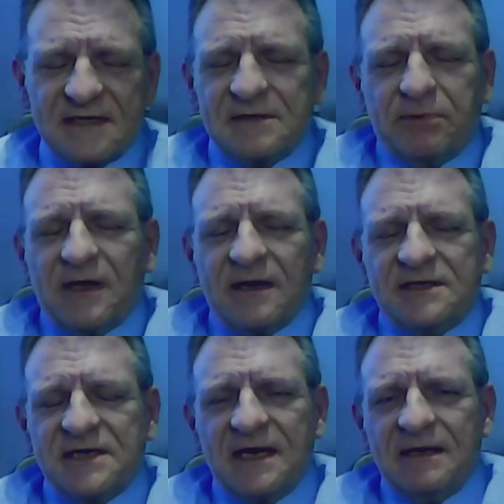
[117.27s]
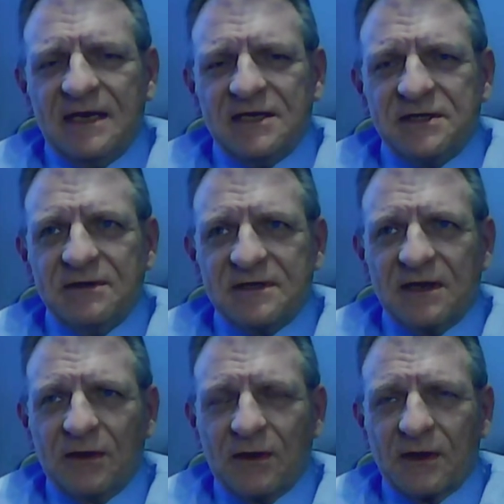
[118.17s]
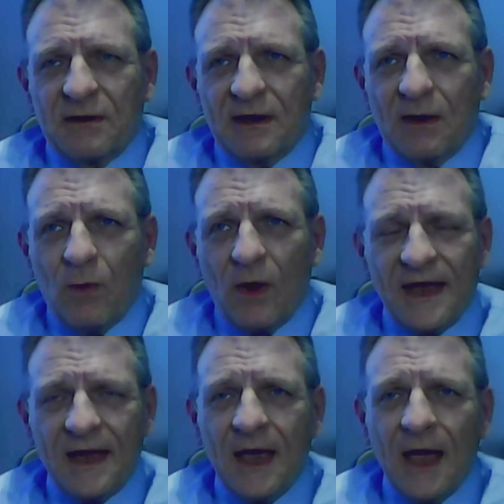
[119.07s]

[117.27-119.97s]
the supply chain issues are not going away.